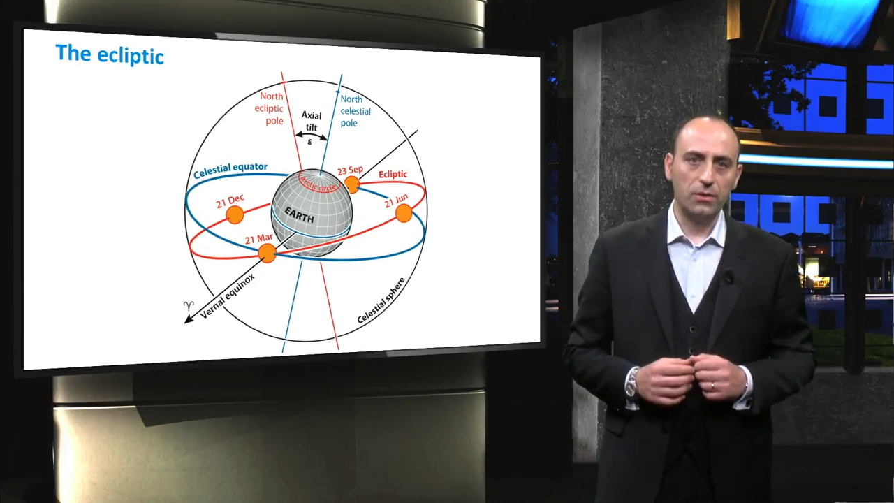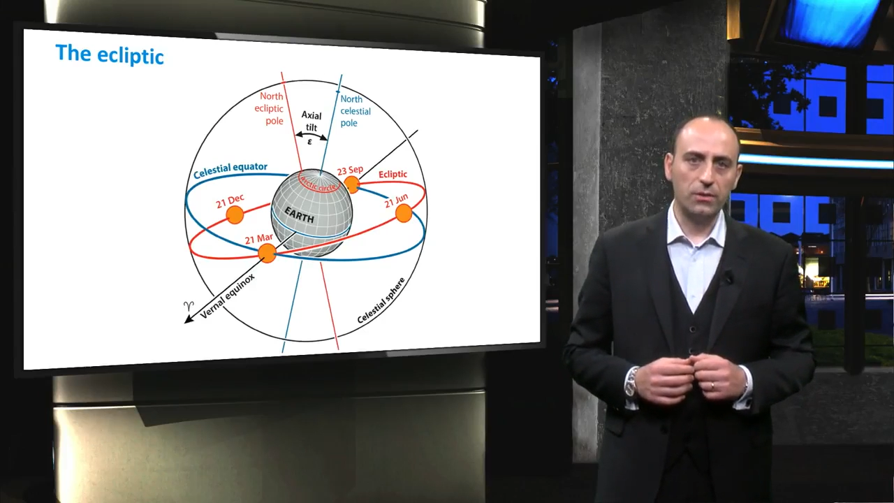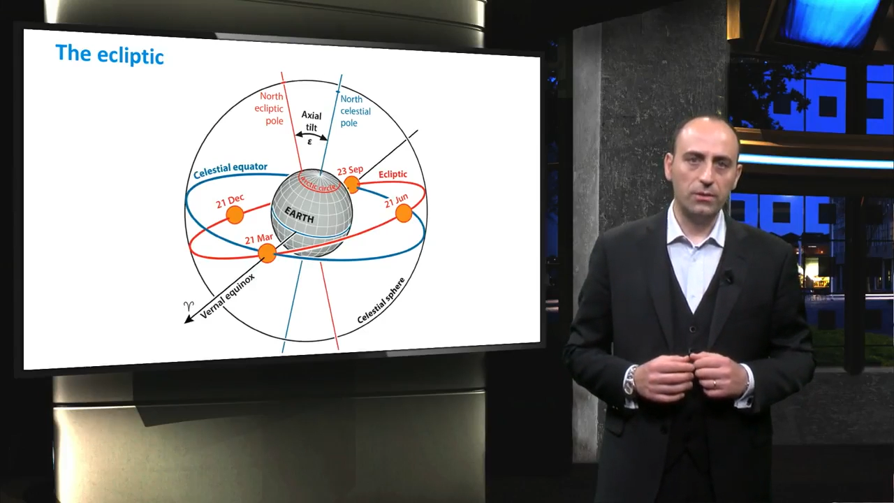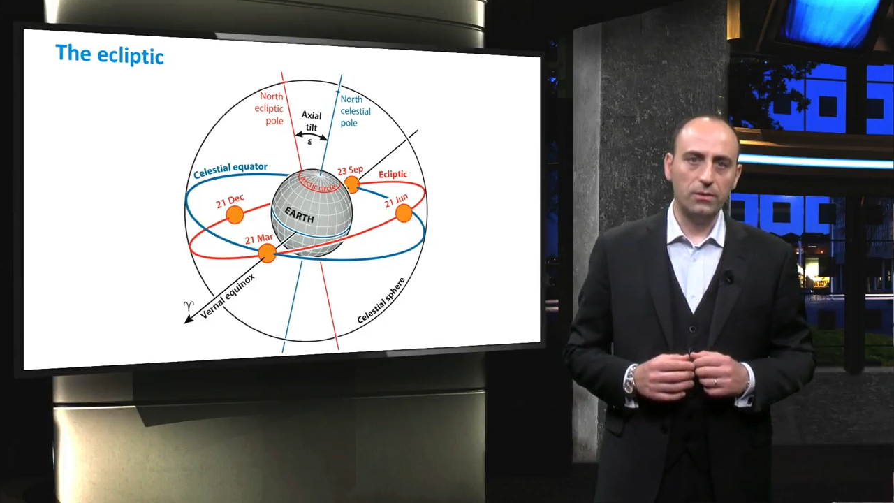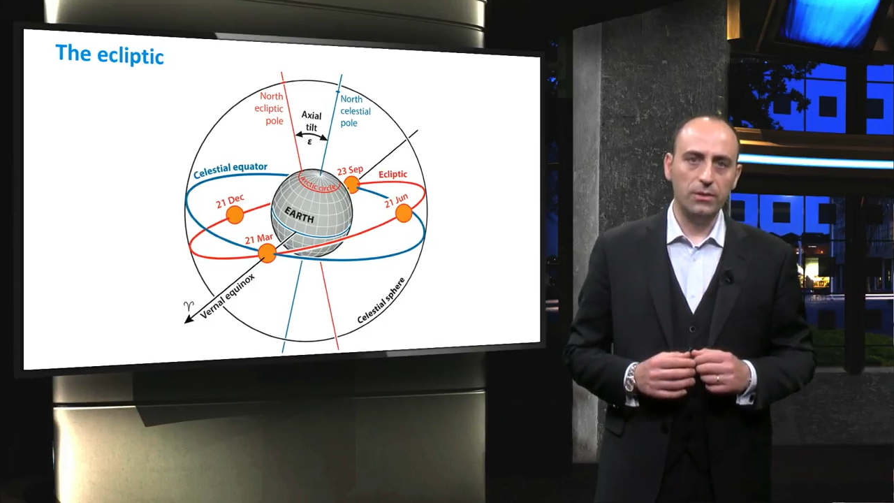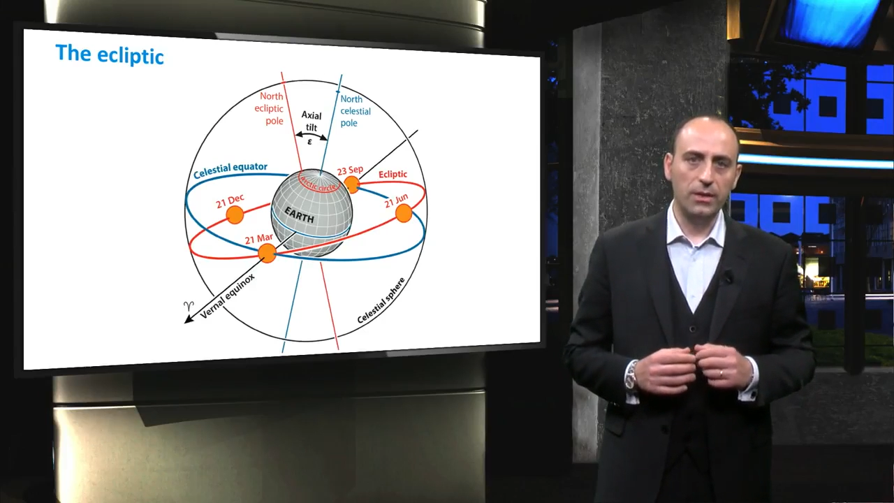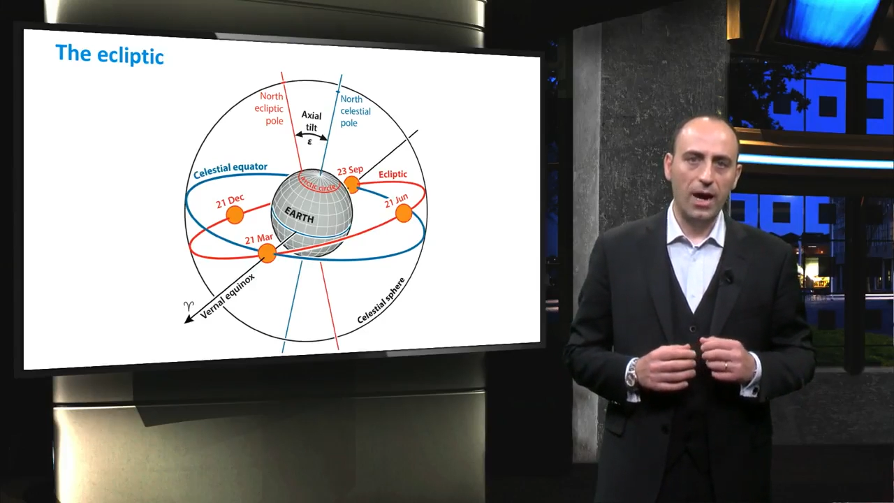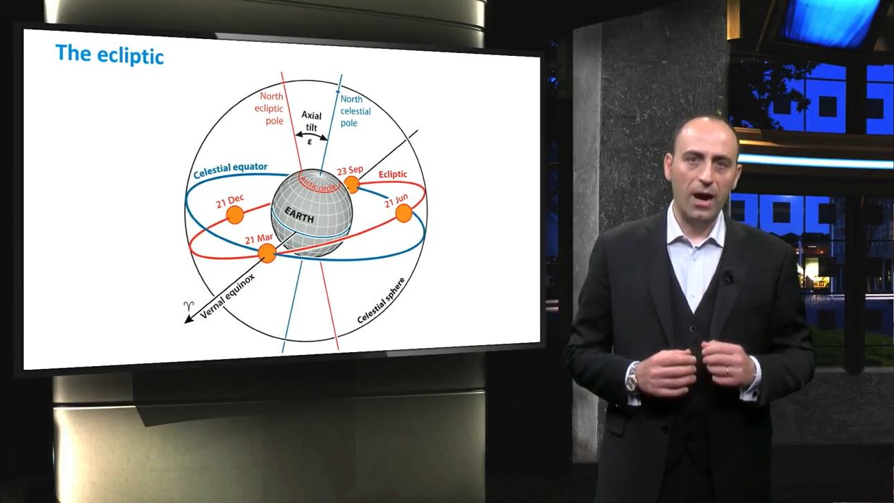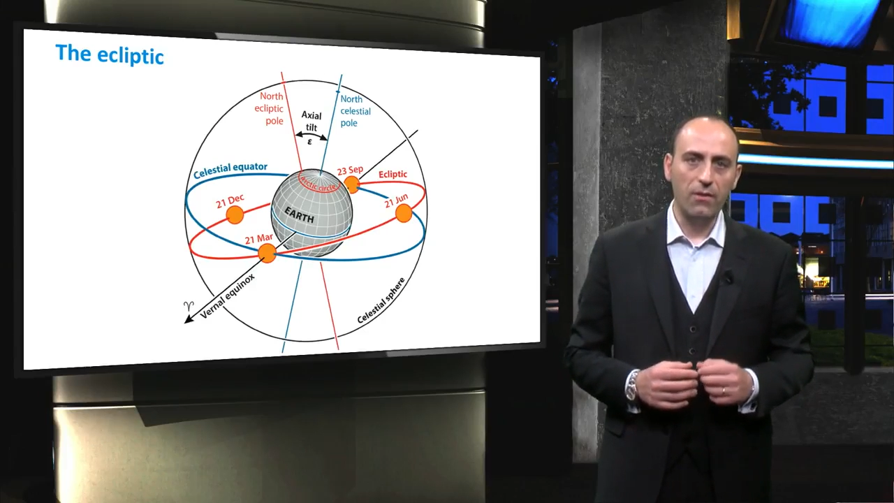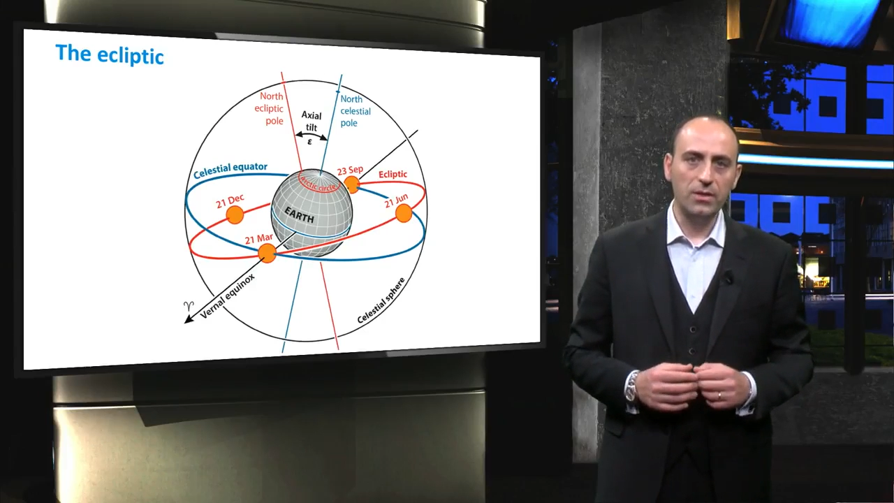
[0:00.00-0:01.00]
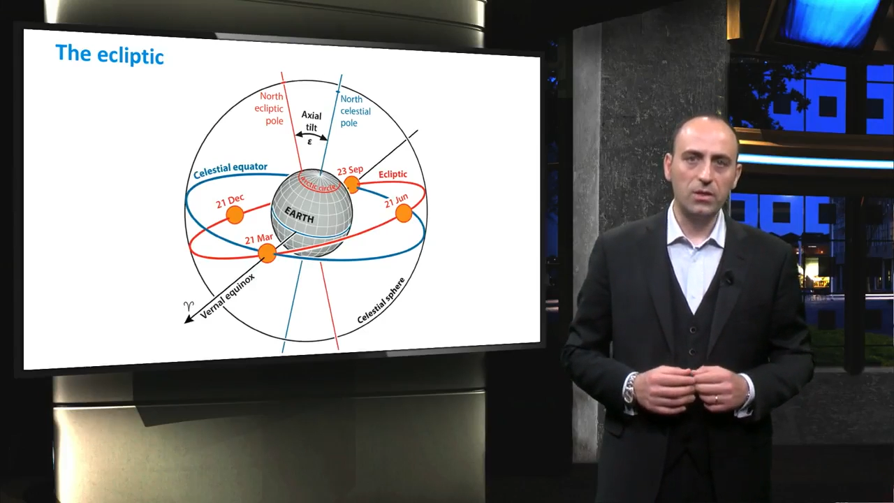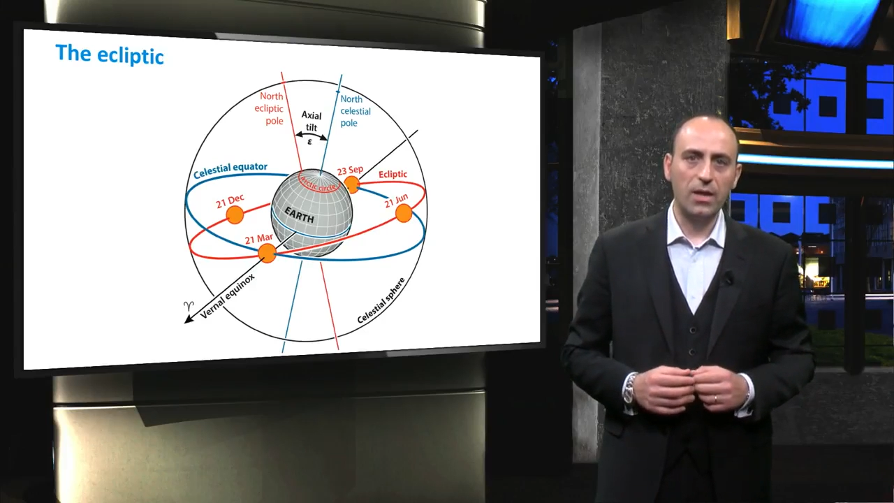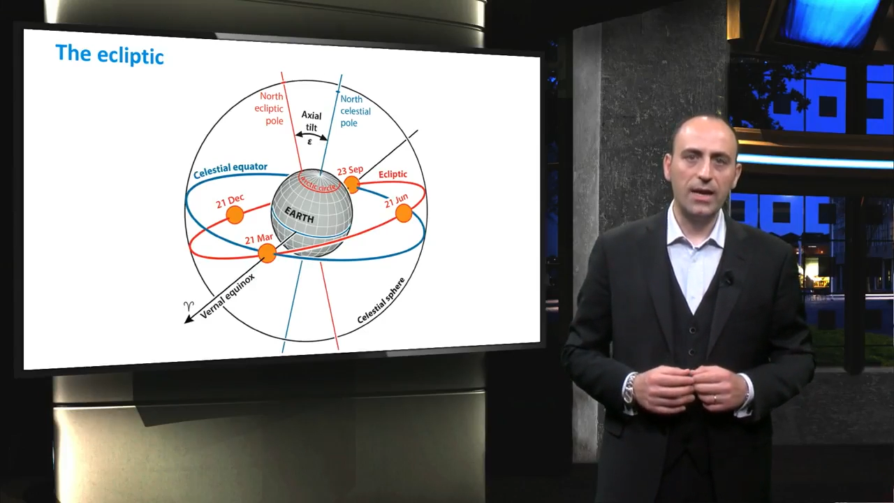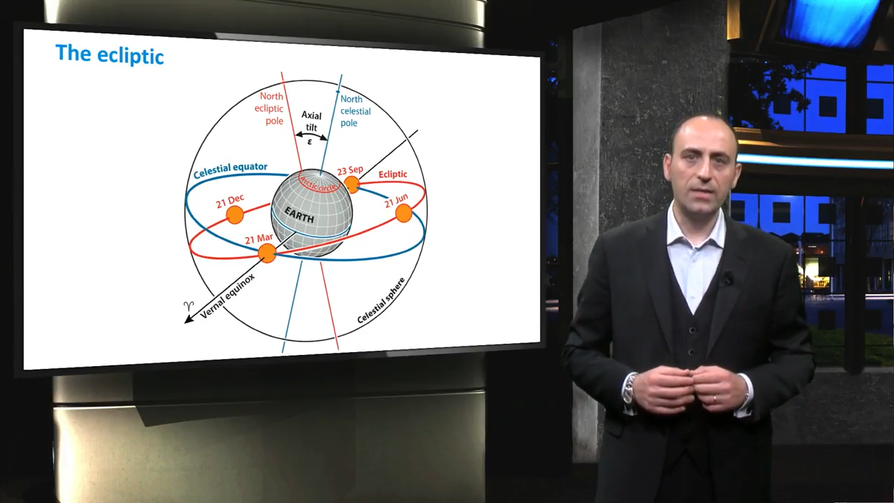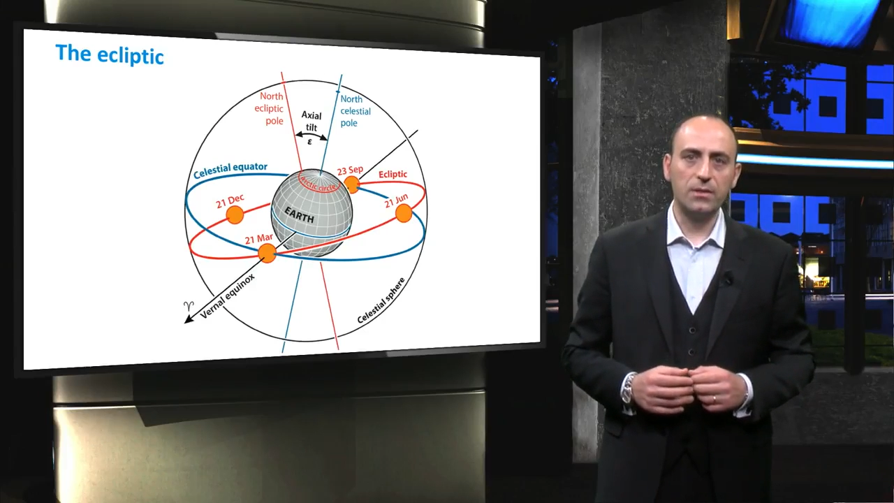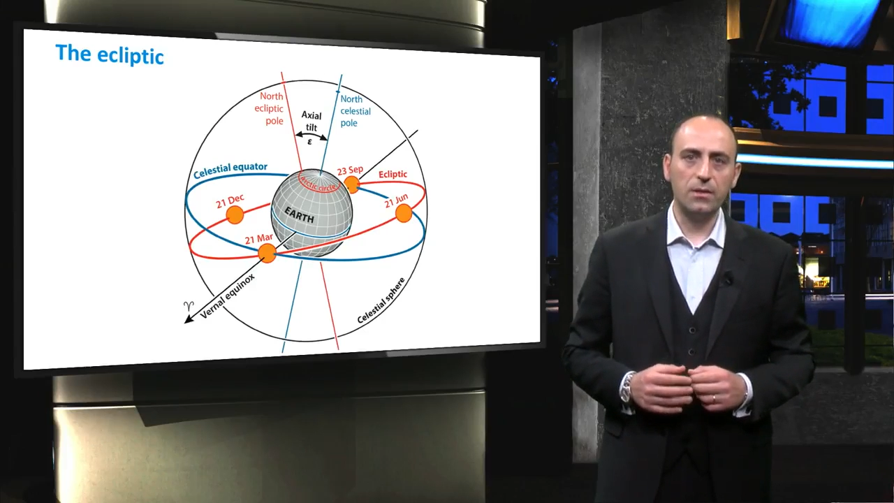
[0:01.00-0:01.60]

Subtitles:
the Aries lies